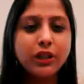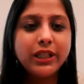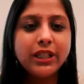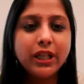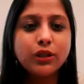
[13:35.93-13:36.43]

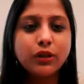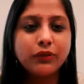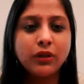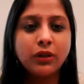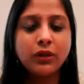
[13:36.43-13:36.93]
details of
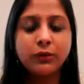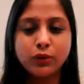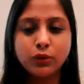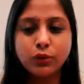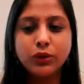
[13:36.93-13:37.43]
a
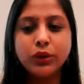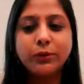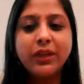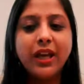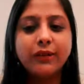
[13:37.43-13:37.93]
student
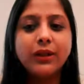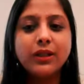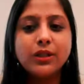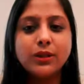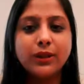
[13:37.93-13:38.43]
behaving in a
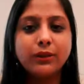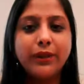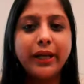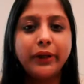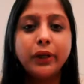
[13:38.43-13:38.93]
certain
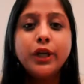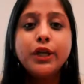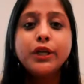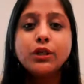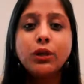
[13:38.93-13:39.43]
manner. So,